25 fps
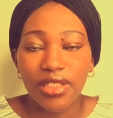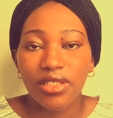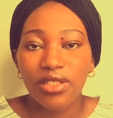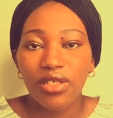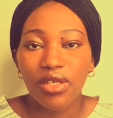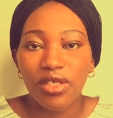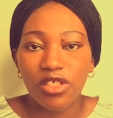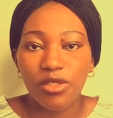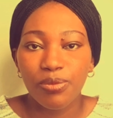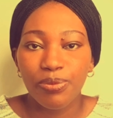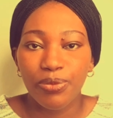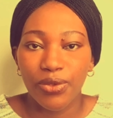
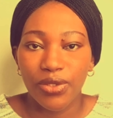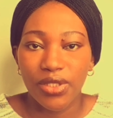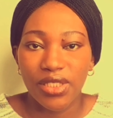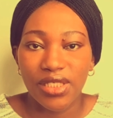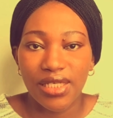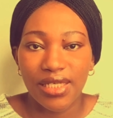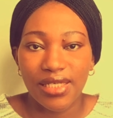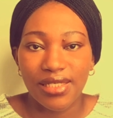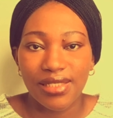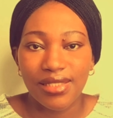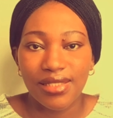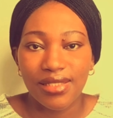detox
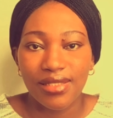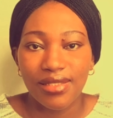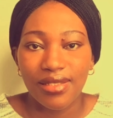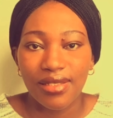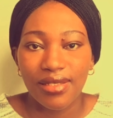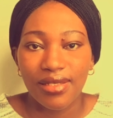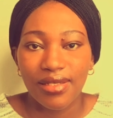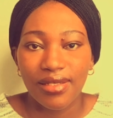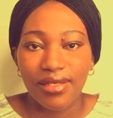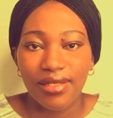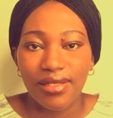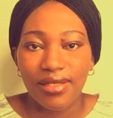process
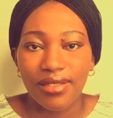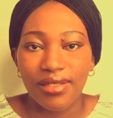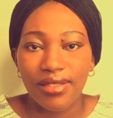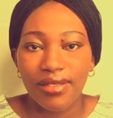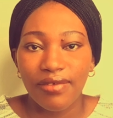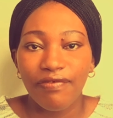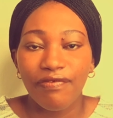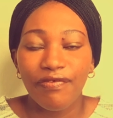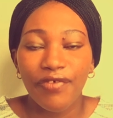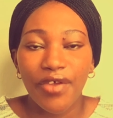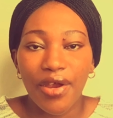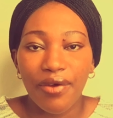
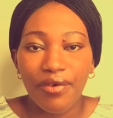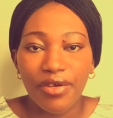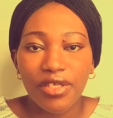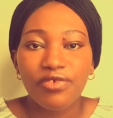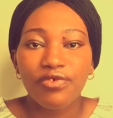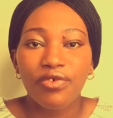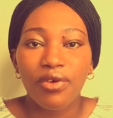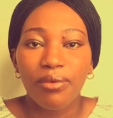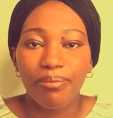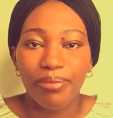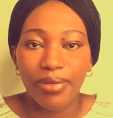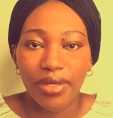varies
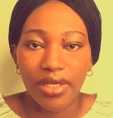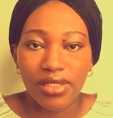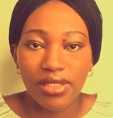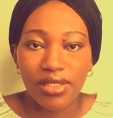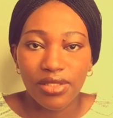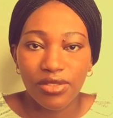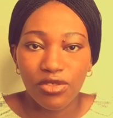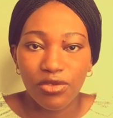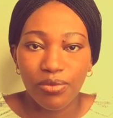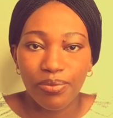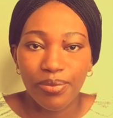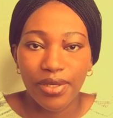from
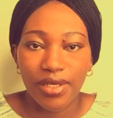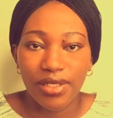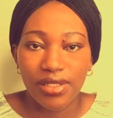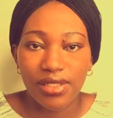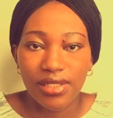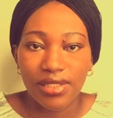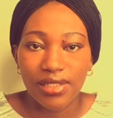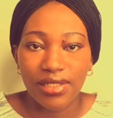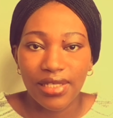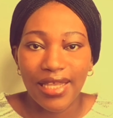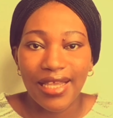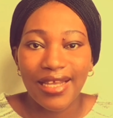person to
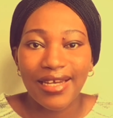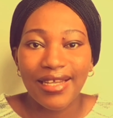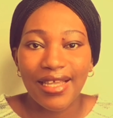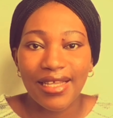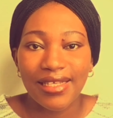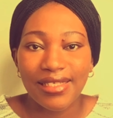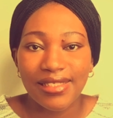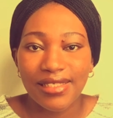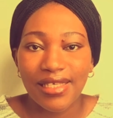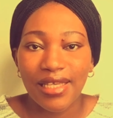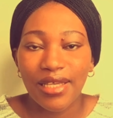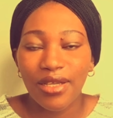person and
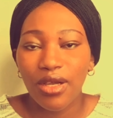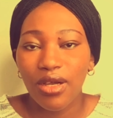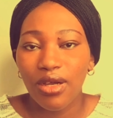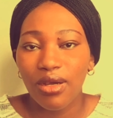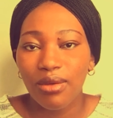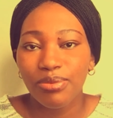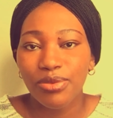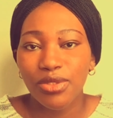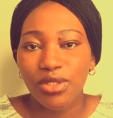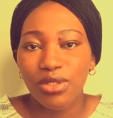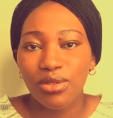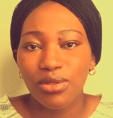can take
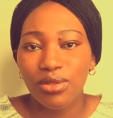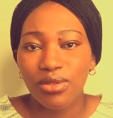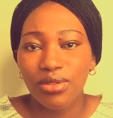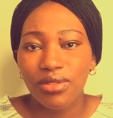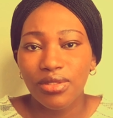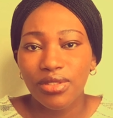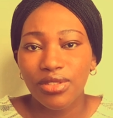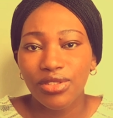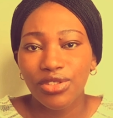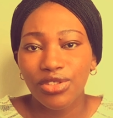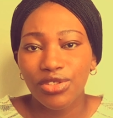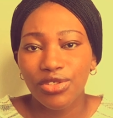up
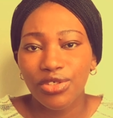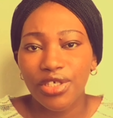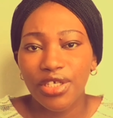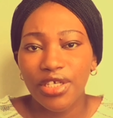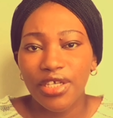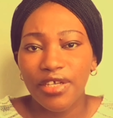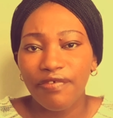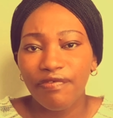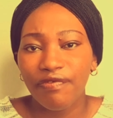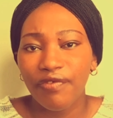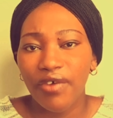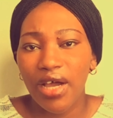to
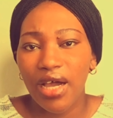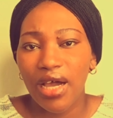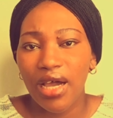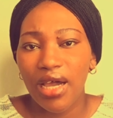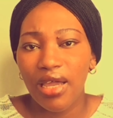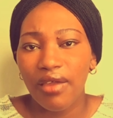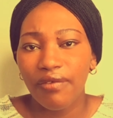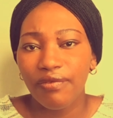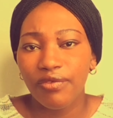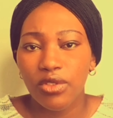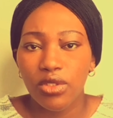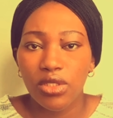three,
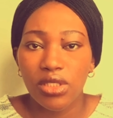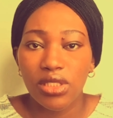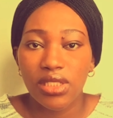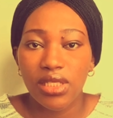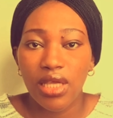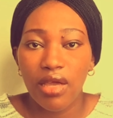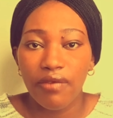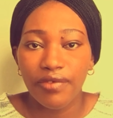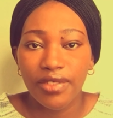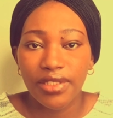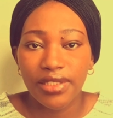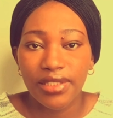five to
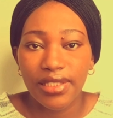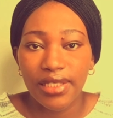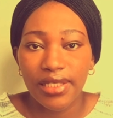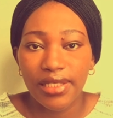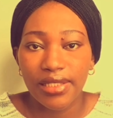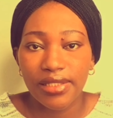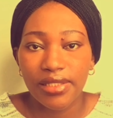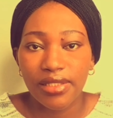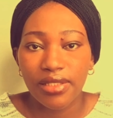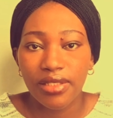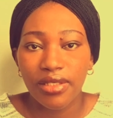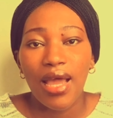seven
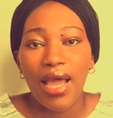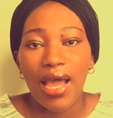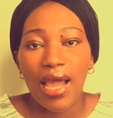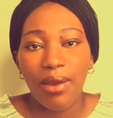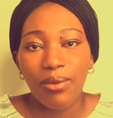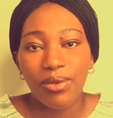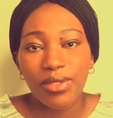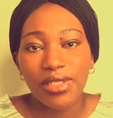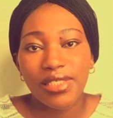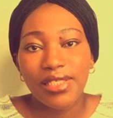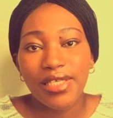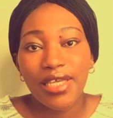days. I
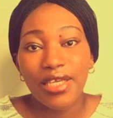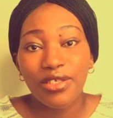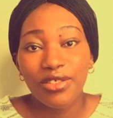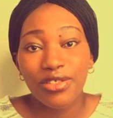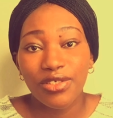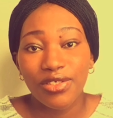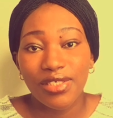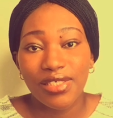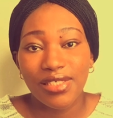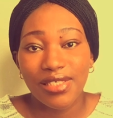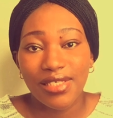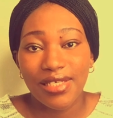would say you
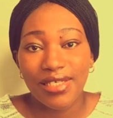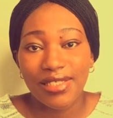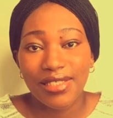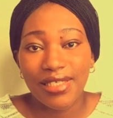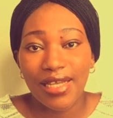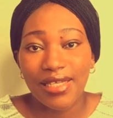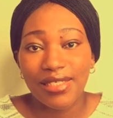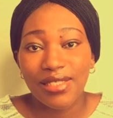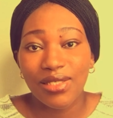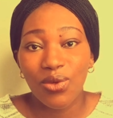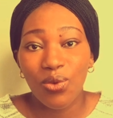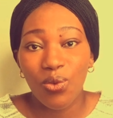should see it
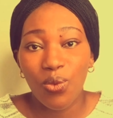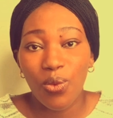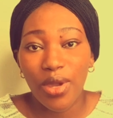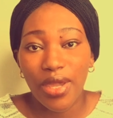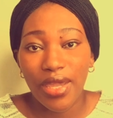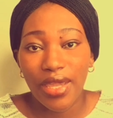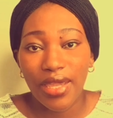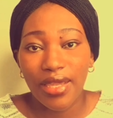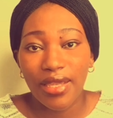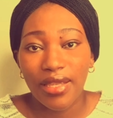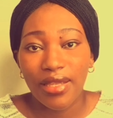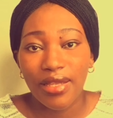as a
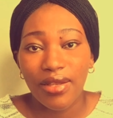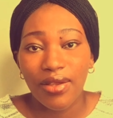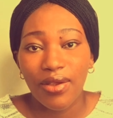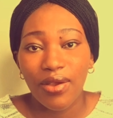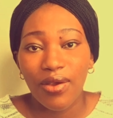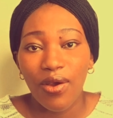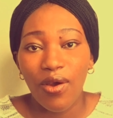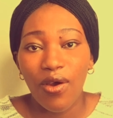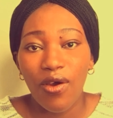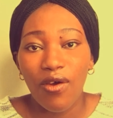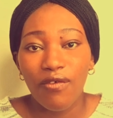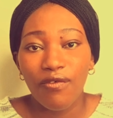way
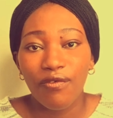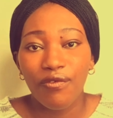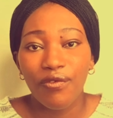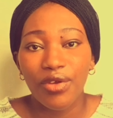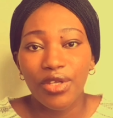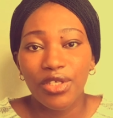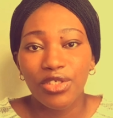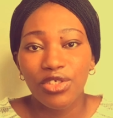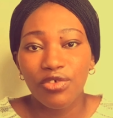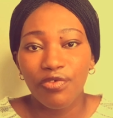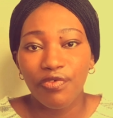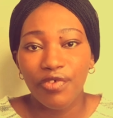of
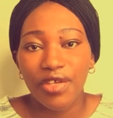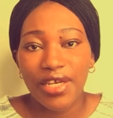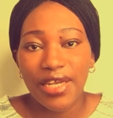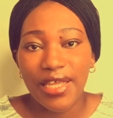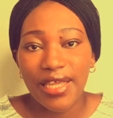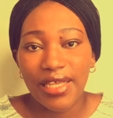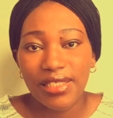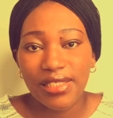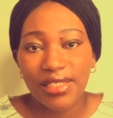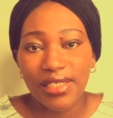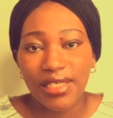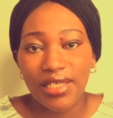
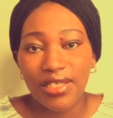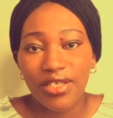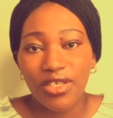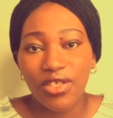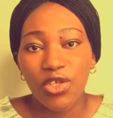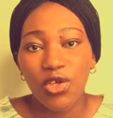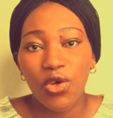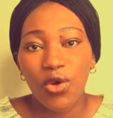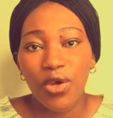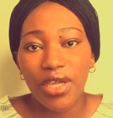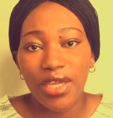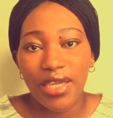rejuvenating
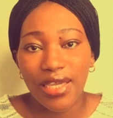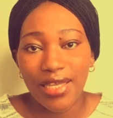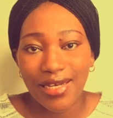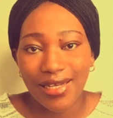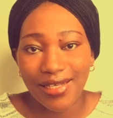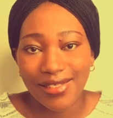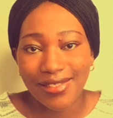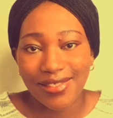your inner